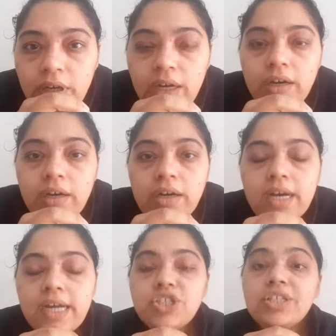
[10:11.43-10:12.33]

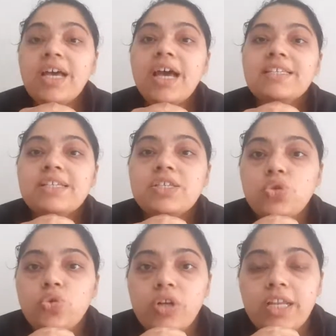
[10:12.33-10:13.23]
Harshita, I just
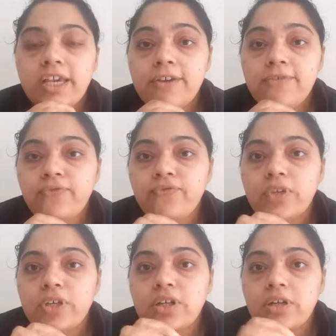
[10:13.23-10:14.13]
told if
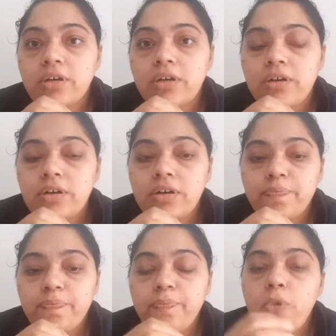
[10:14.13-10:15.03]
the
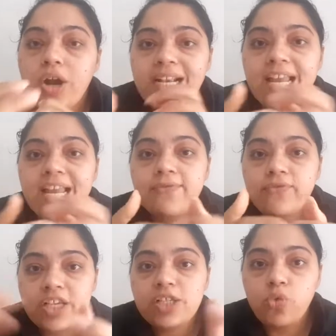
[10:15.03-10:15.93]
pot life
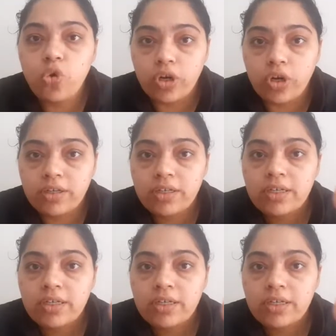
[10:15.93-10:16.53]
is more,